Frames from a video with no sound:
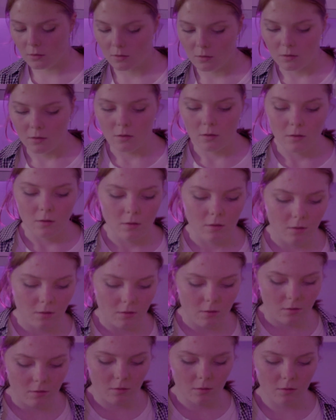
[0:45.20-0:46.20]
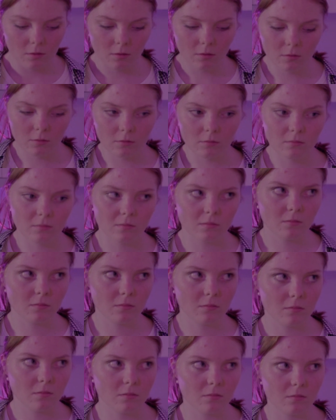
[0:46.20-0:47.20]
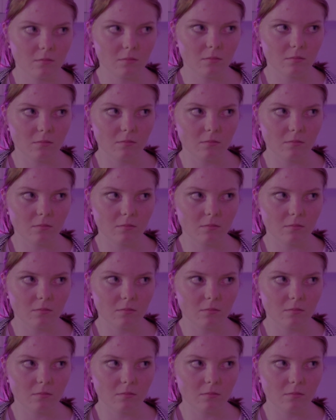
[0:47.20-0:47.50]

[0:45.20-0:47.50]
The only people on board were Imperials.